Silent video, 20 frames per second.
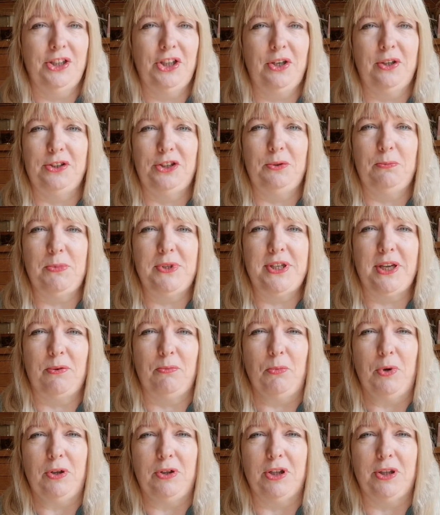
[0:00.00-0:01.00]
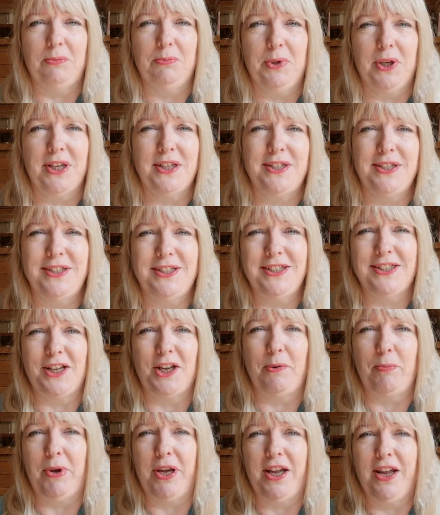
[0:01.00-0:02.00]
No, I shouldn't be saying welcome because this is
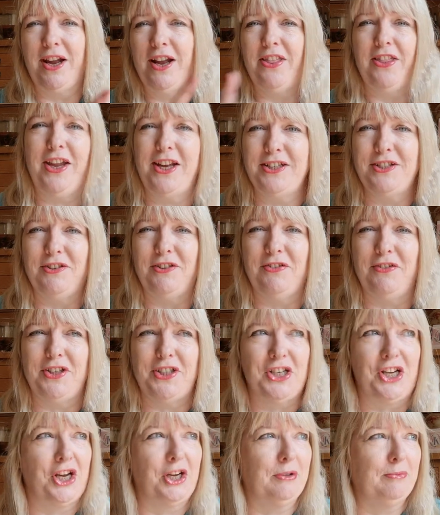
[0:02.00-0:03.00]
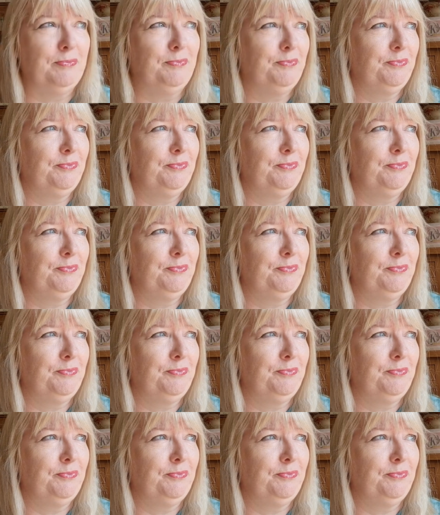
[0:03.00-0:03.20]
going to be at the end of the video.